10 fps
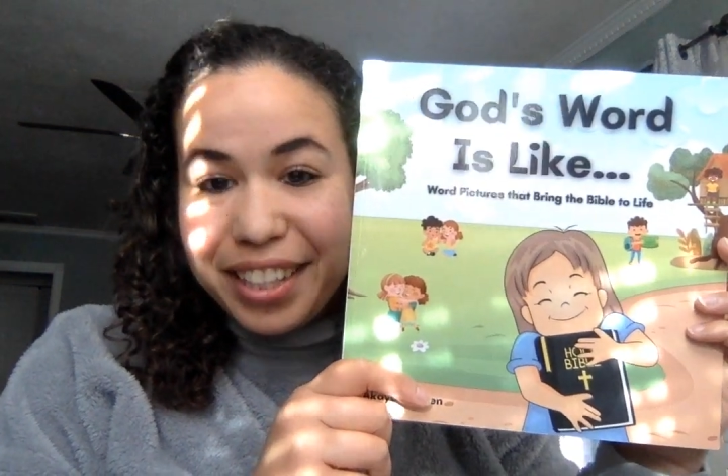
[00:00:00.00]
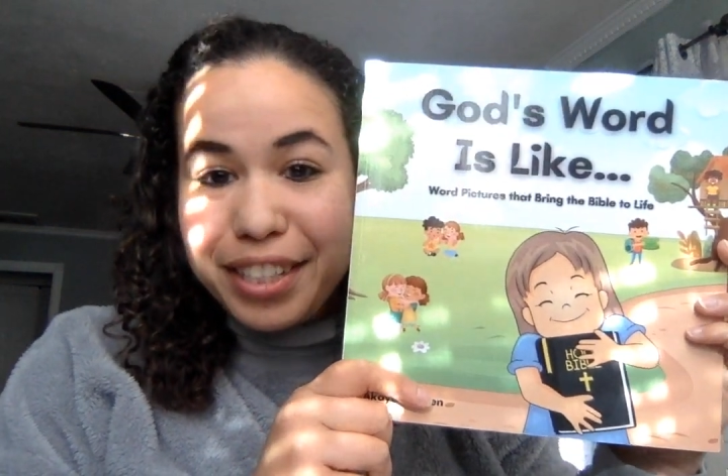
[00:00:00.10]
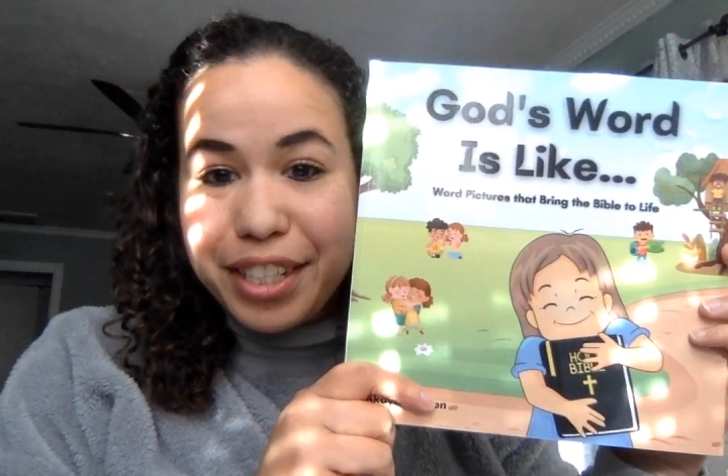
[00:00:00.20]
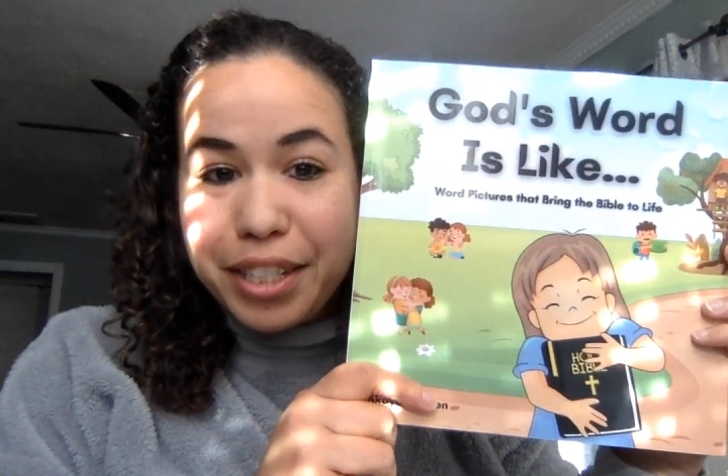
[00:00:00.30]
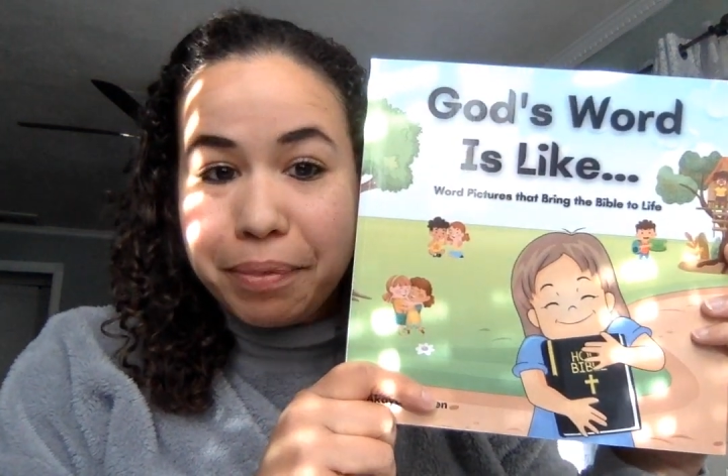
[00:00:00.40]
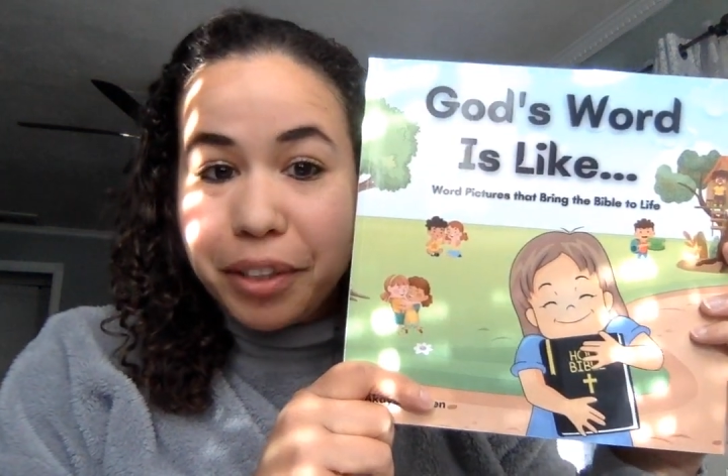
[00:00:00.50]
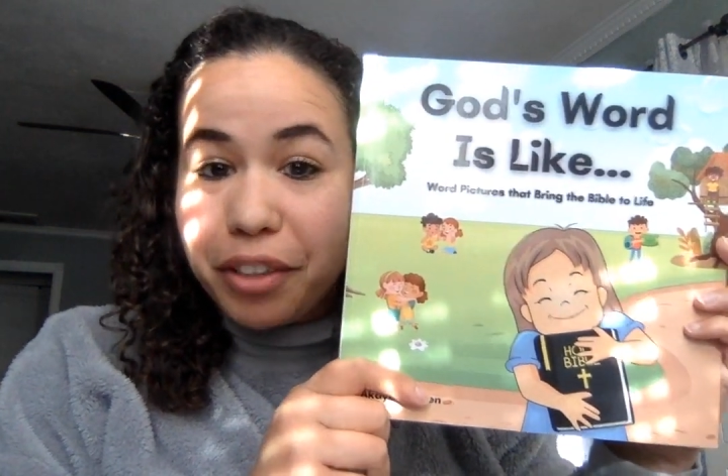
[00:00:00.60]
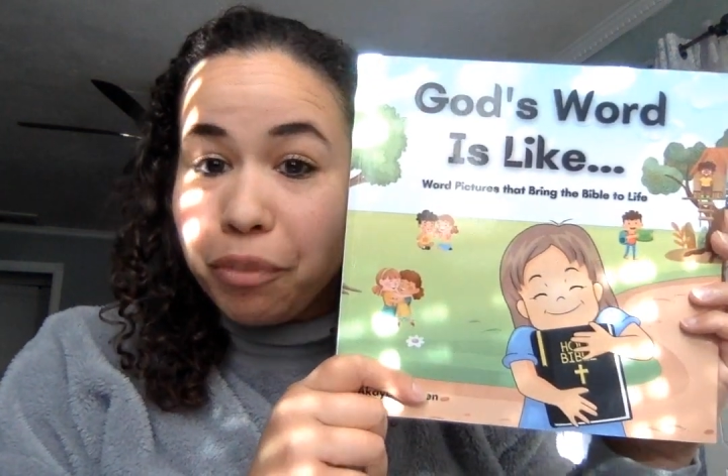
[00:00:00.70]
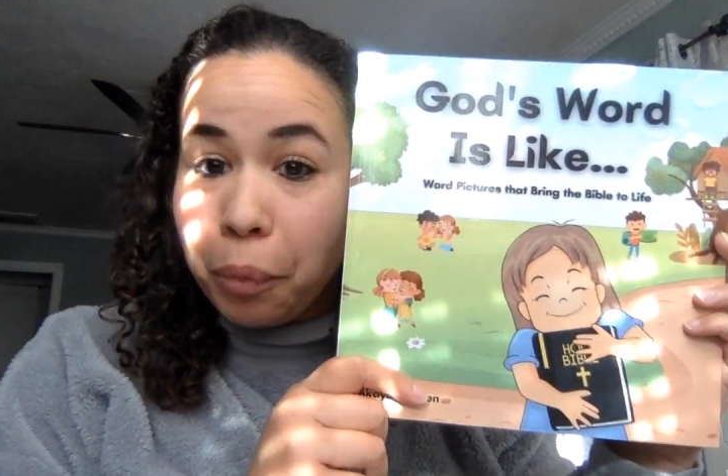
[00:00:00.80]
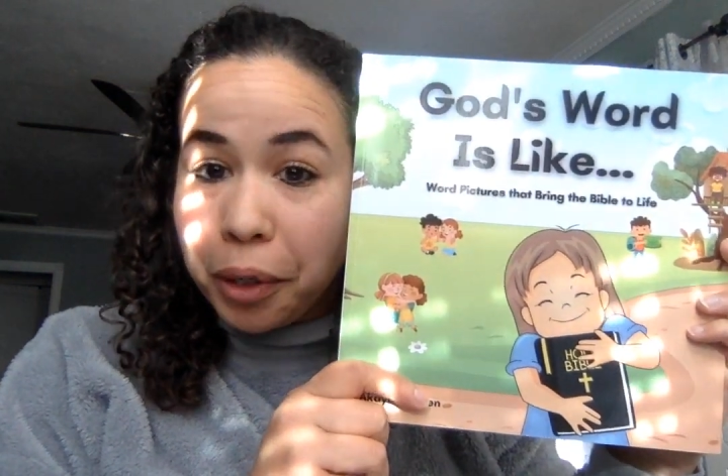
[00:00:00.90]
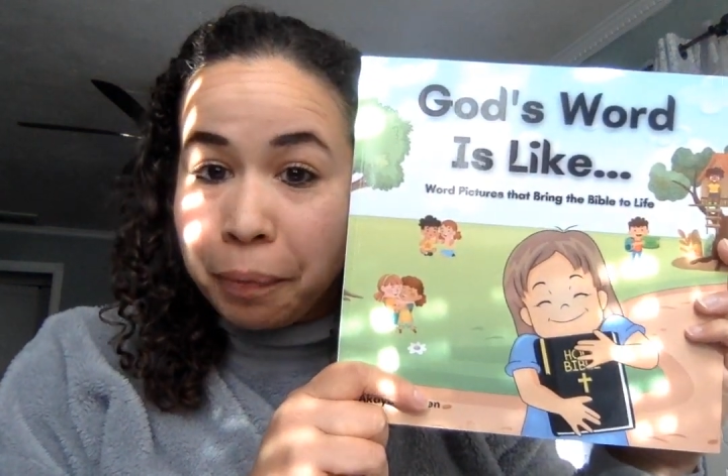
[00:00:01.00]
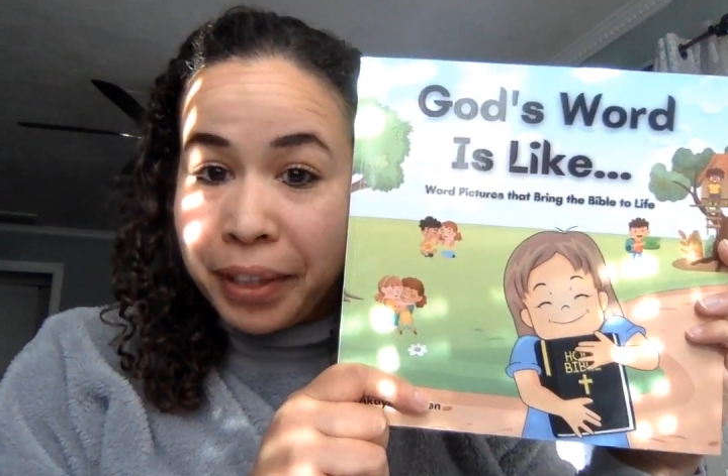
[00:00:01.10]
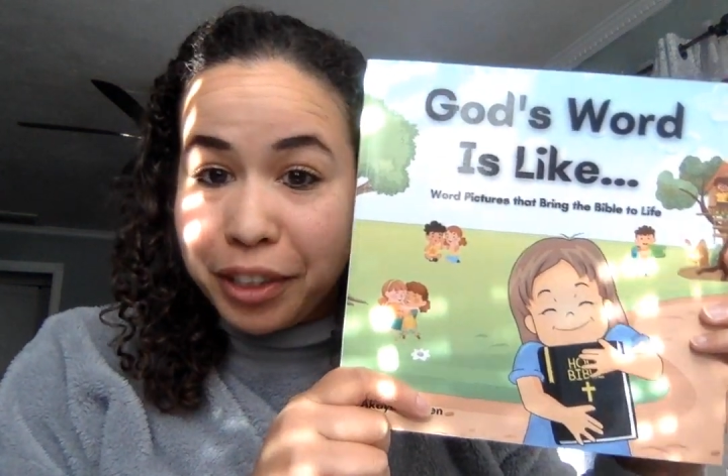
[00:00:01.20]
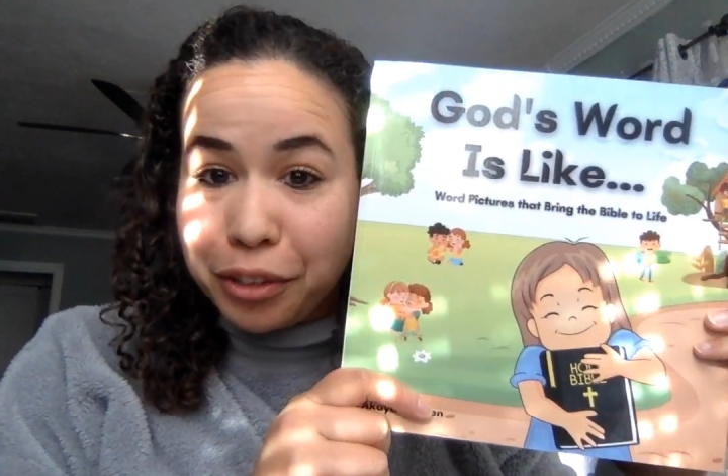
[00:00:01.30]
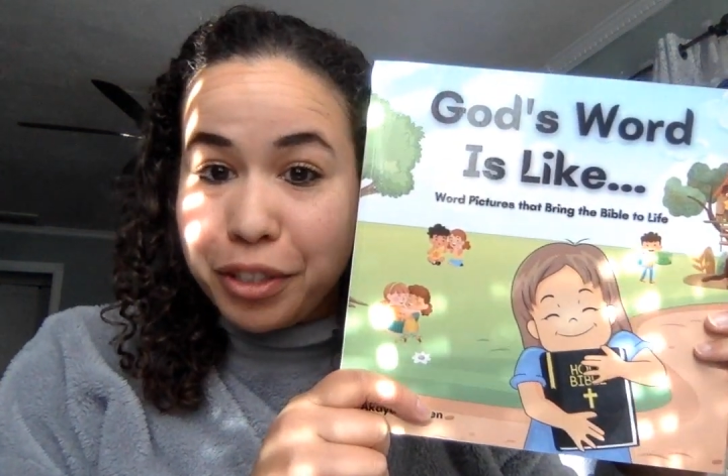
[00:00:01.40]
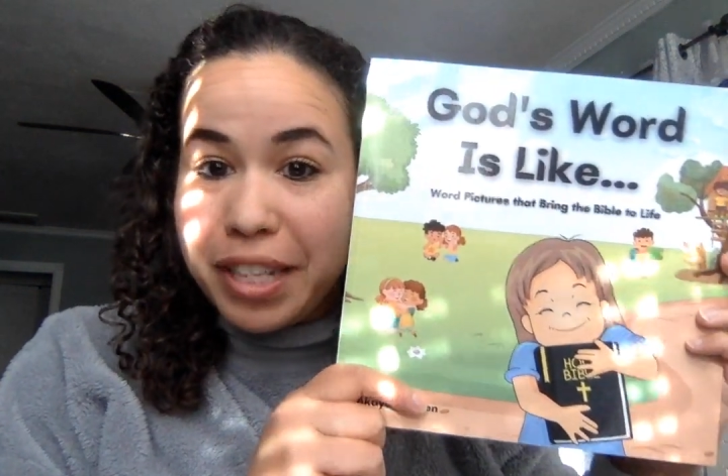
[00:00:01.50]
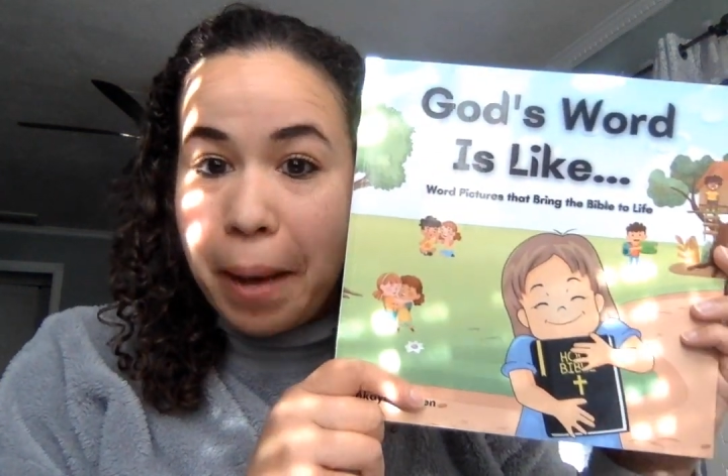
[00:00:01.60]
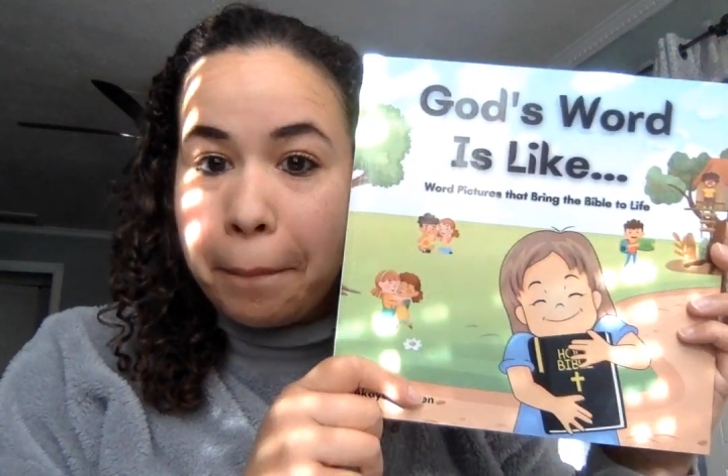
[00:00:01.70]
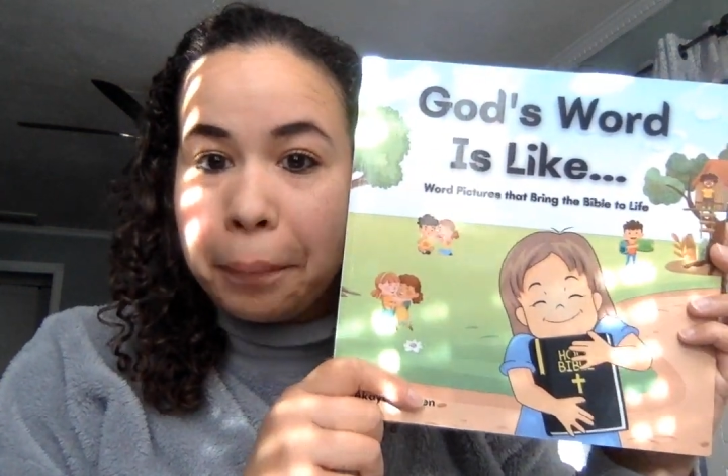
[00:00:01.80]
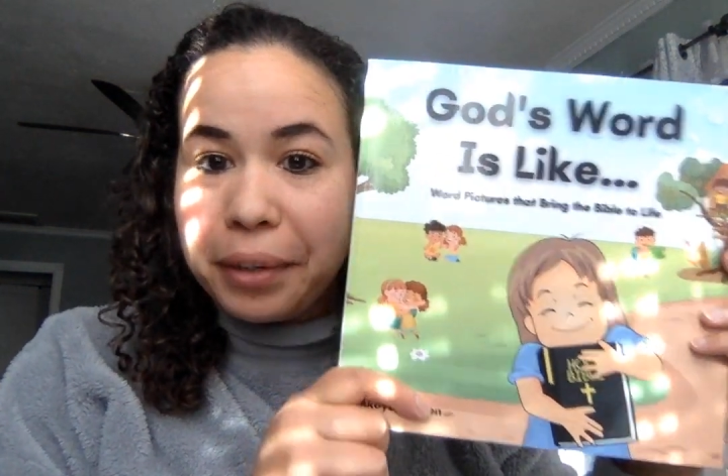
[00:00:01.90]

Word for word: This is a book of word pictures that